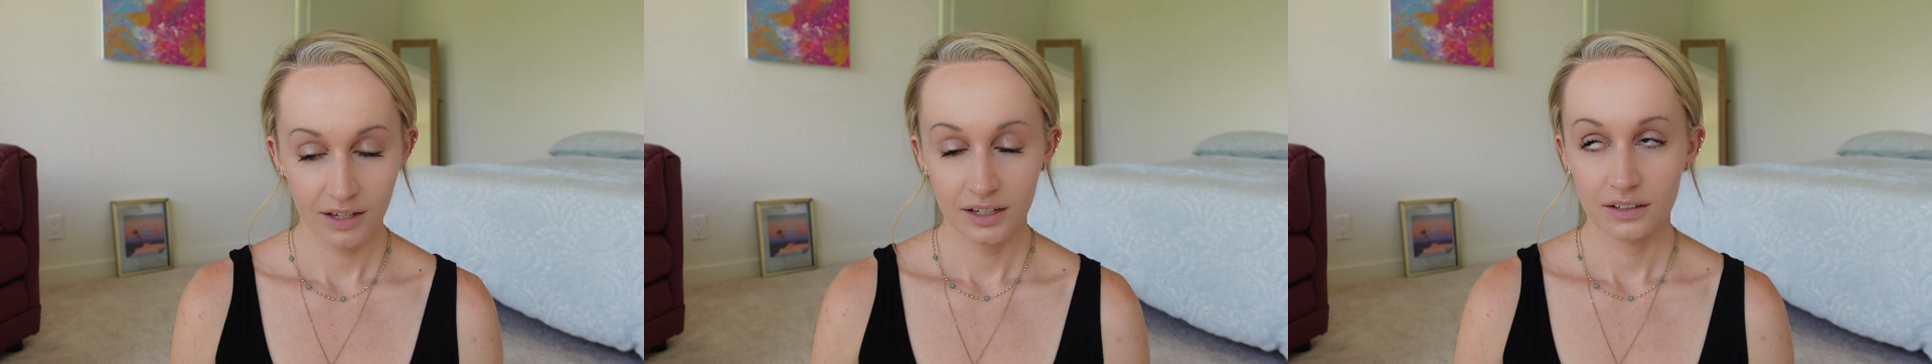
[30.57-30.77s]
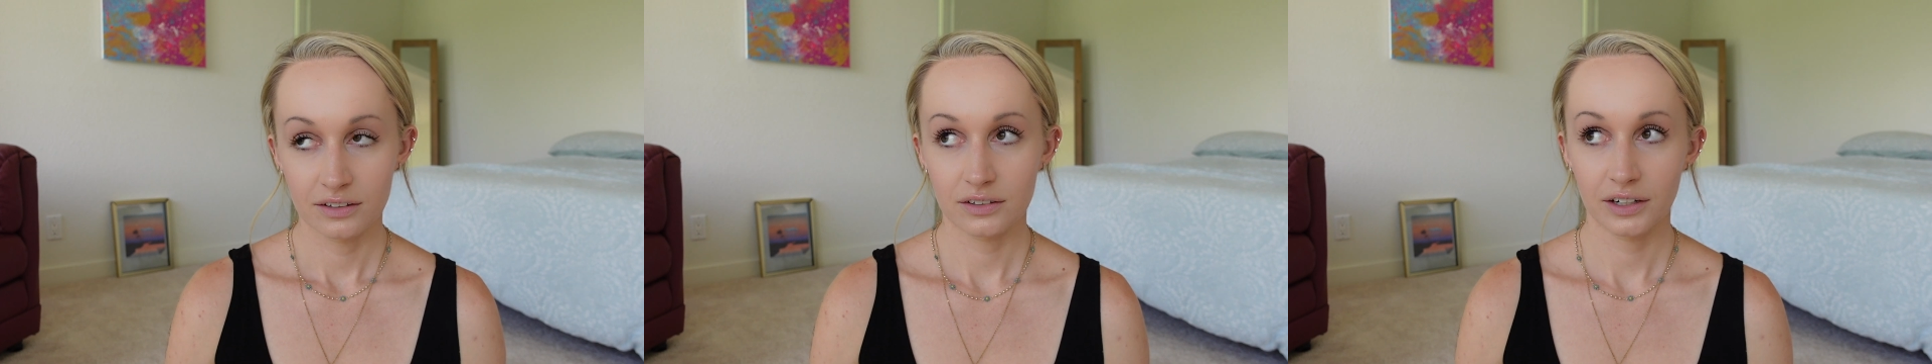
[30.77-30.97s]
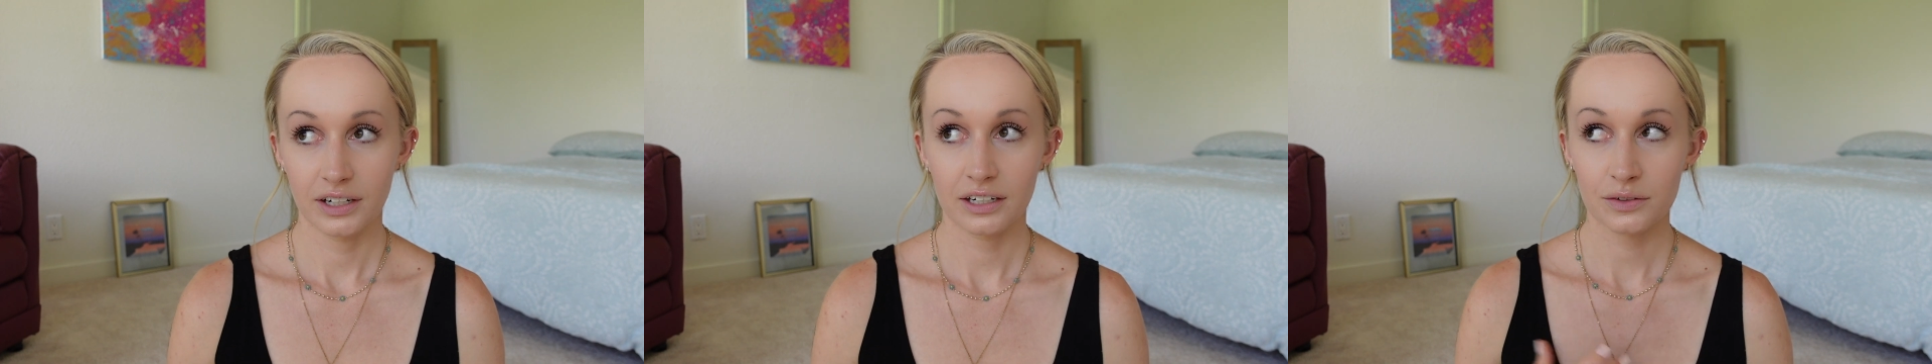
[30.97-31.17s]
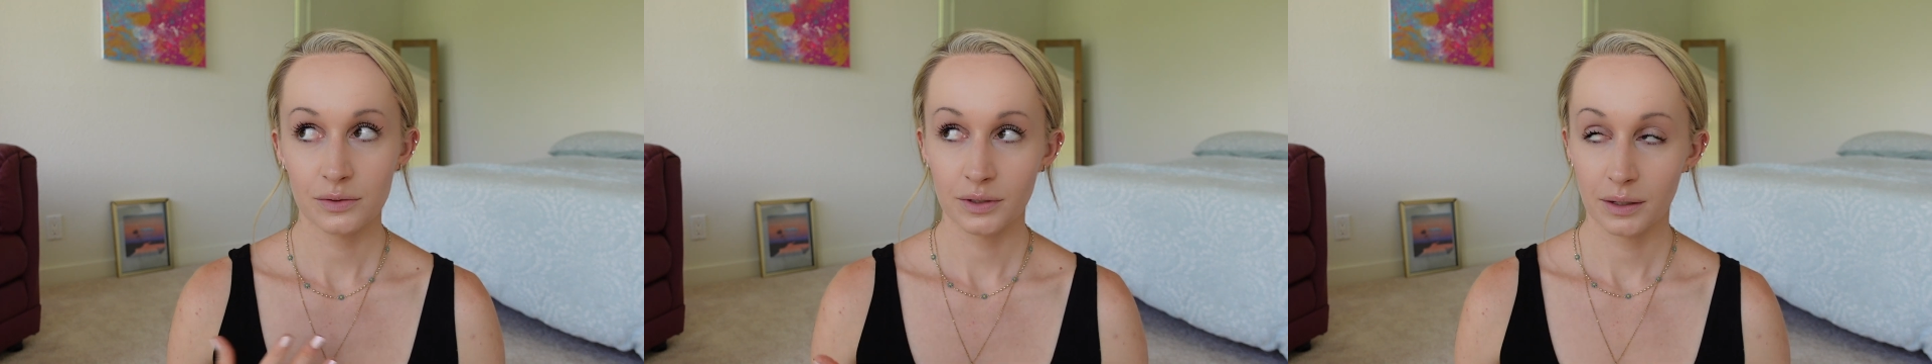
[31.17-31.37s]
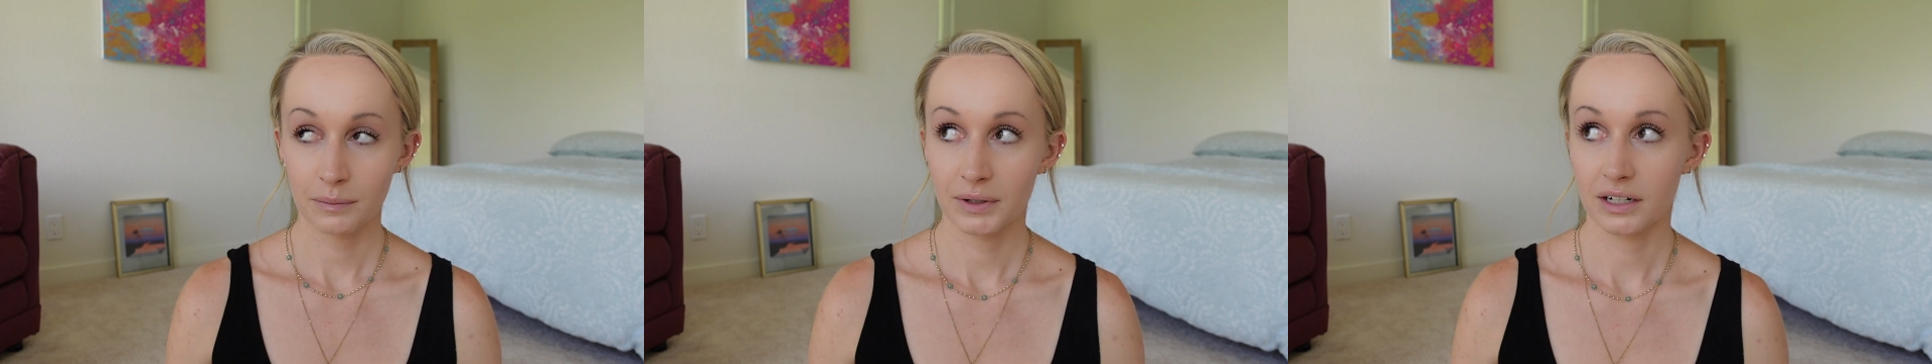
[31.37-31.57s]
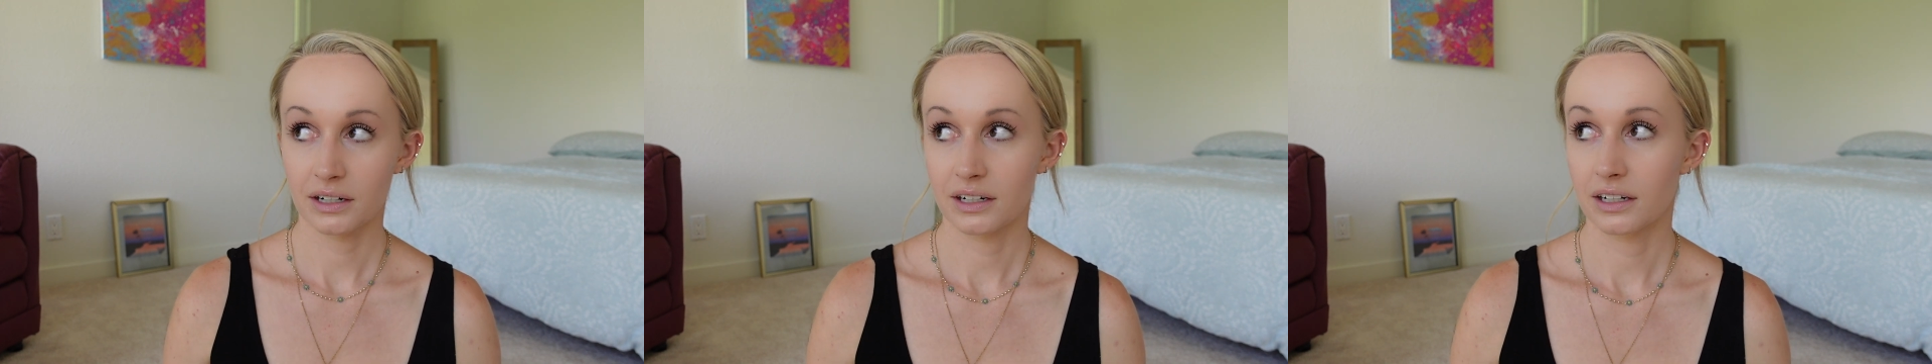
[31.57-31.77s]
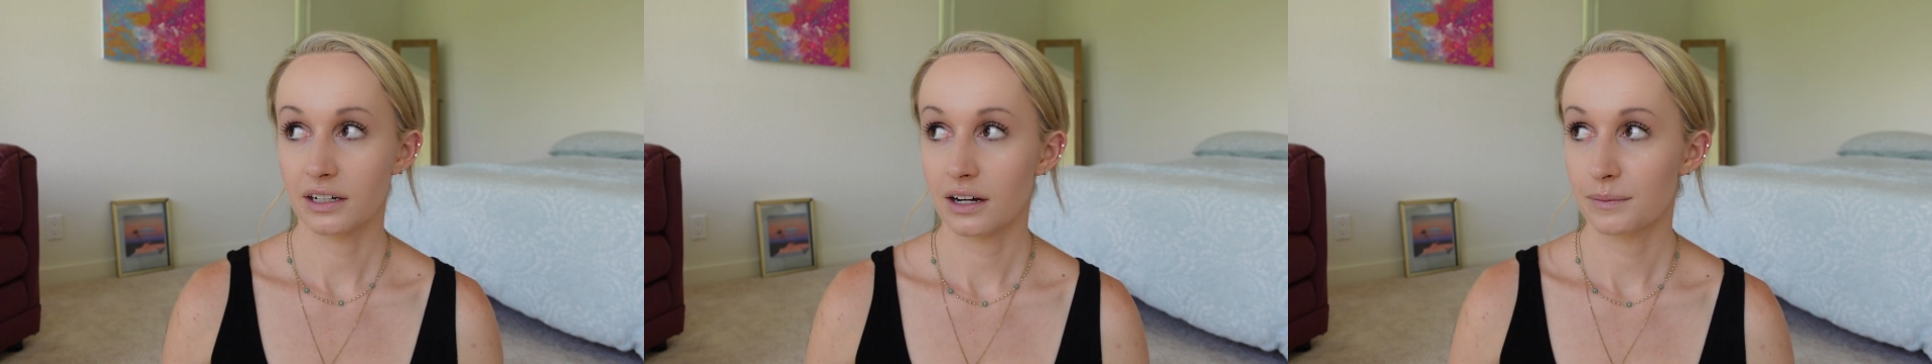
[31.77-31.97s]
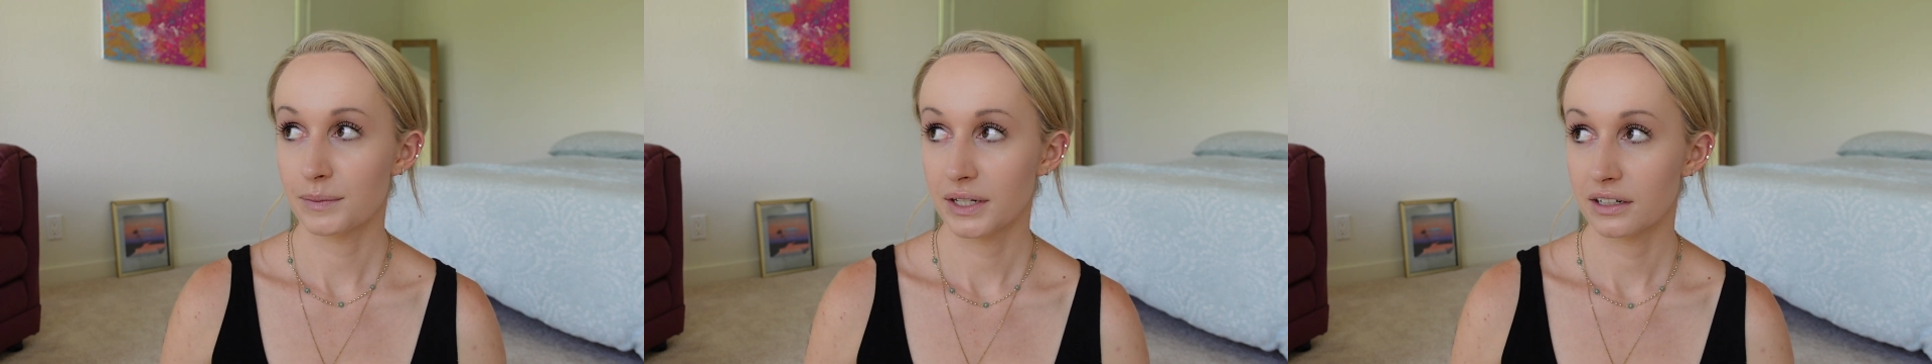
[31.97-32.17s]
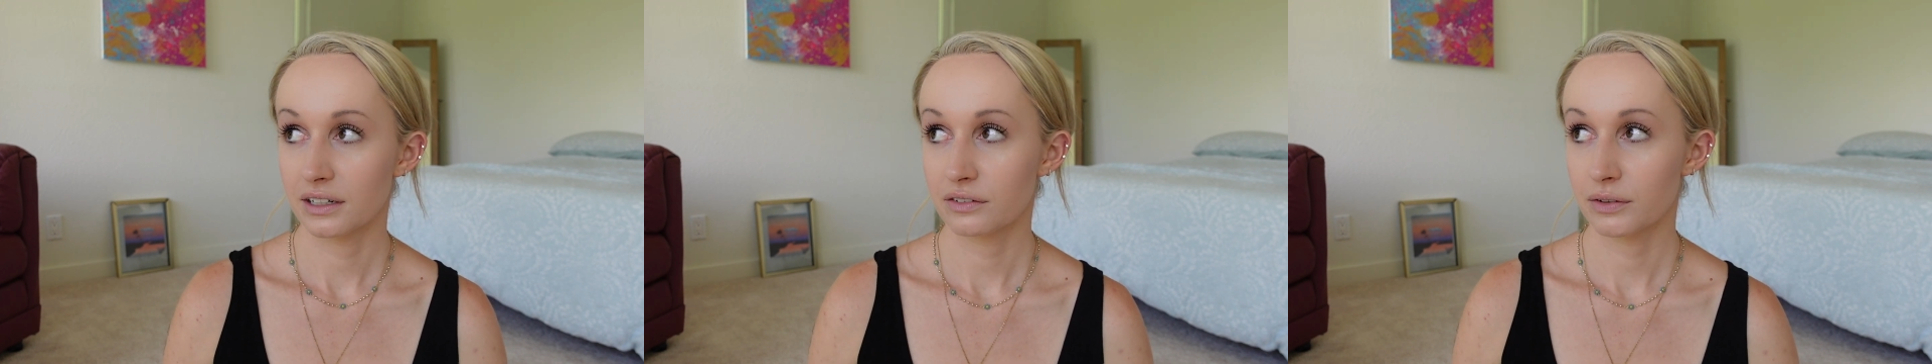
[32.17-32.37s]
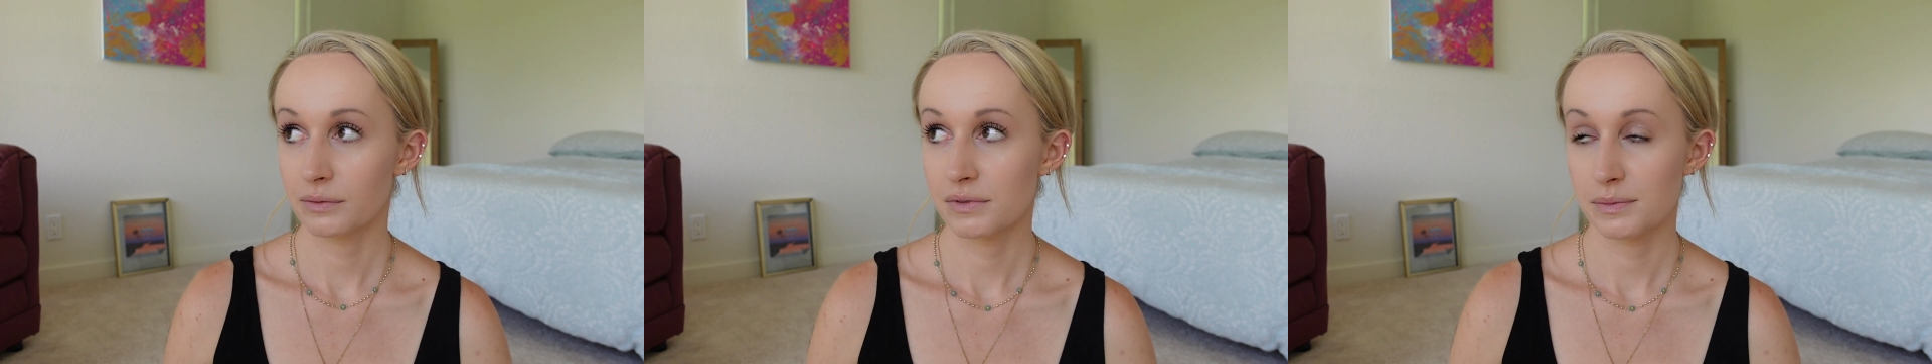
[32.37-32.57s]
So here's what I'm hearing. I'm hearing from